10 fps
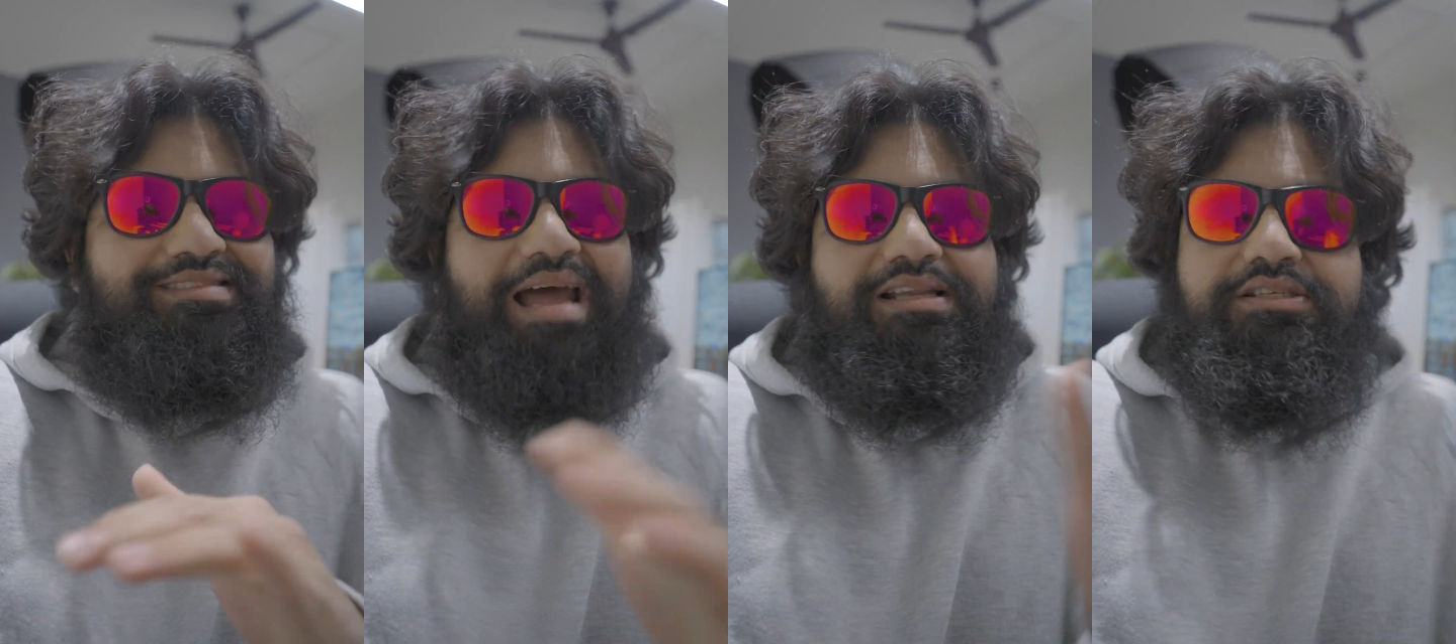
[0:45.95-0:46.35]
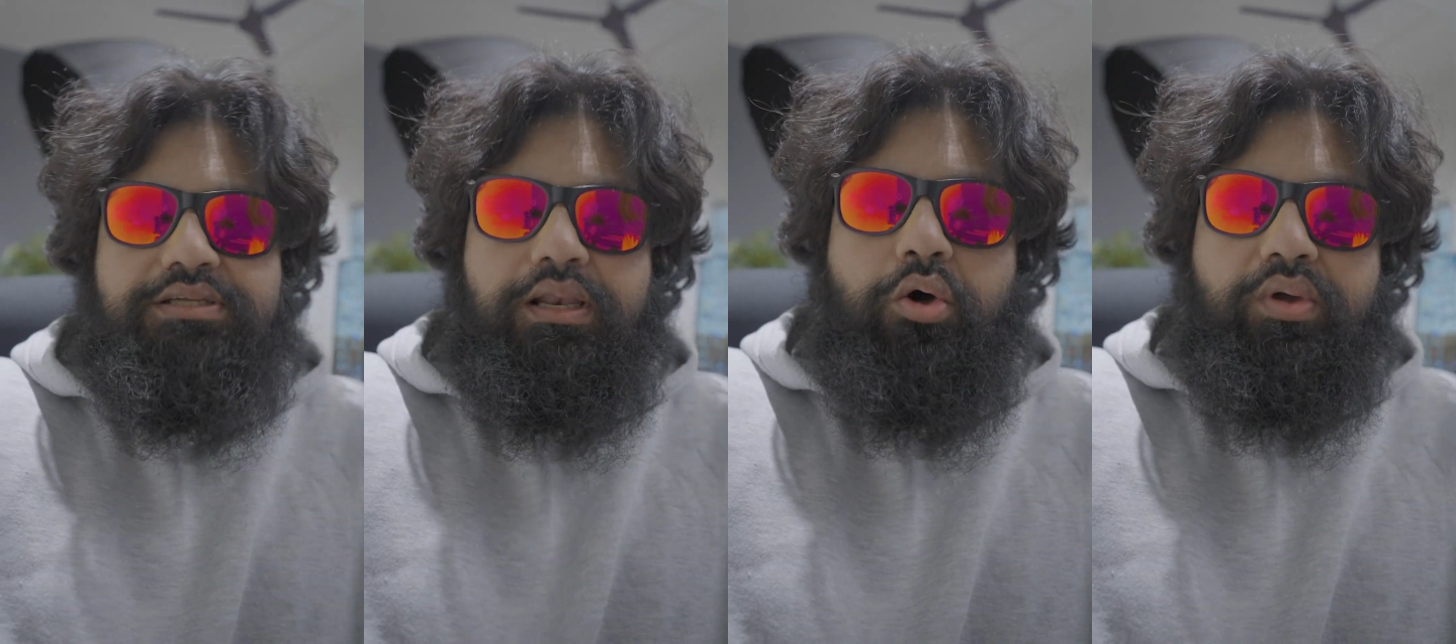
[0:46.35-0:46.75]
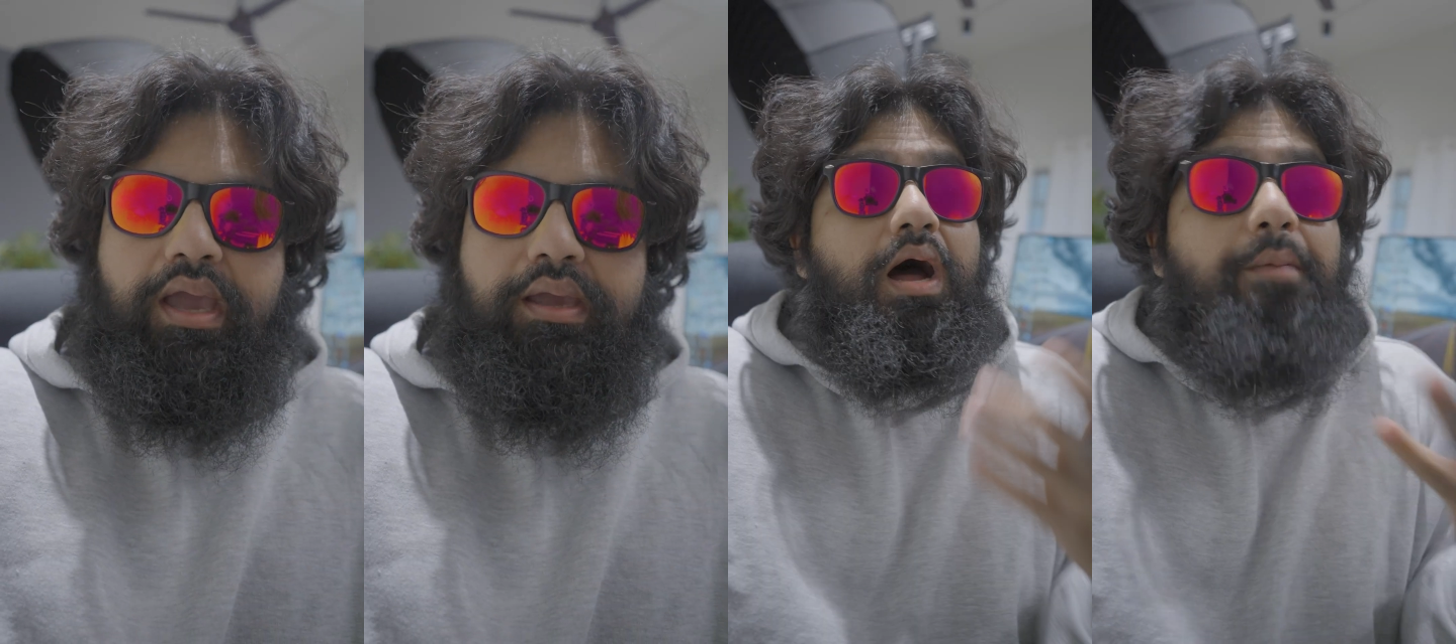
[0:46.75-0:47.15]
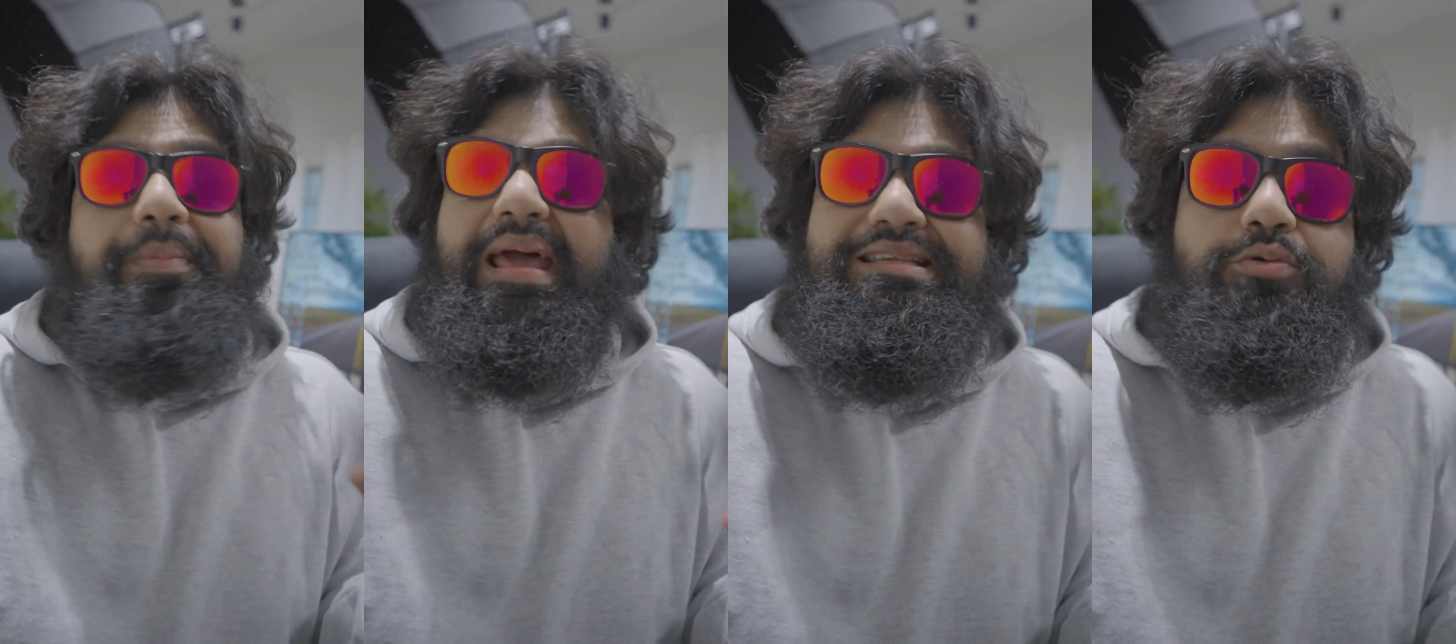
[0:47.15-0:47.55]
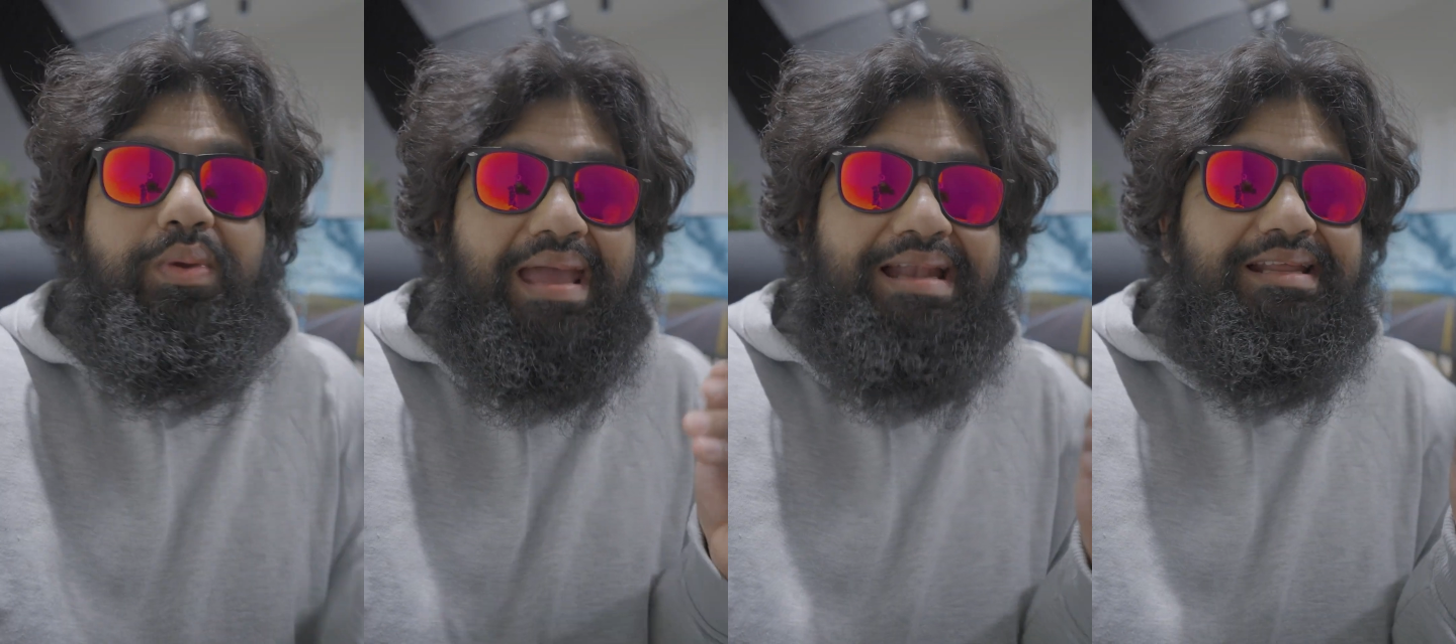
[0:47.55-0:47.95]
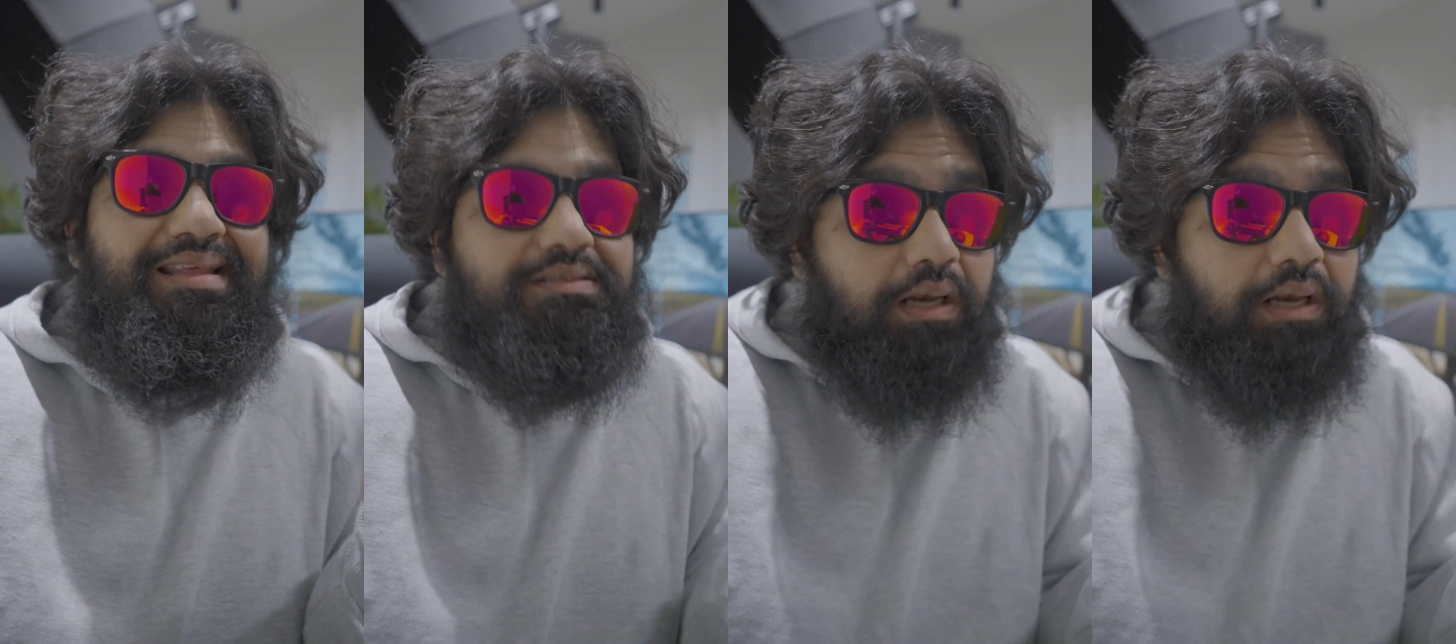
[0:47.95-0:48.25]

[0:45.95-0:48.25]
That's still okay. Up next, we enter the